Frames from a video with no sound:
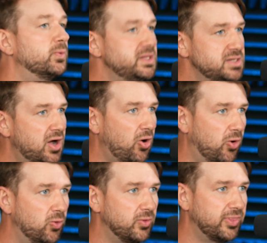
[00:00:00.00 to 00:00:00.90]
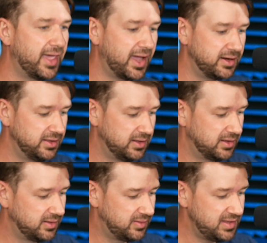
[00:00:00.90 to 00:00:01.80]
We know that
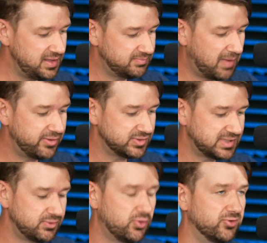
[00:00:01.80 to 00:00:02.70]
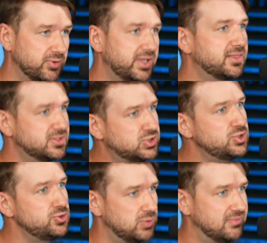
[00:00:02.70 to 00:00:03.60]
these minor 7 chords, like the
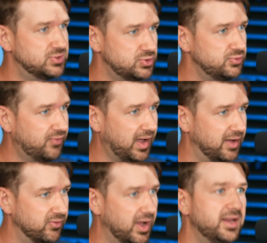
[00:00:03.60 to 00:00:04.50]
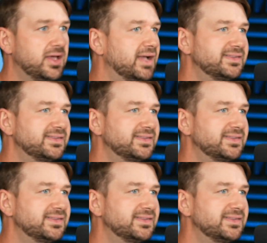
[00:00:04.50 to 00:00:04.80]
2 of a 2-5, right?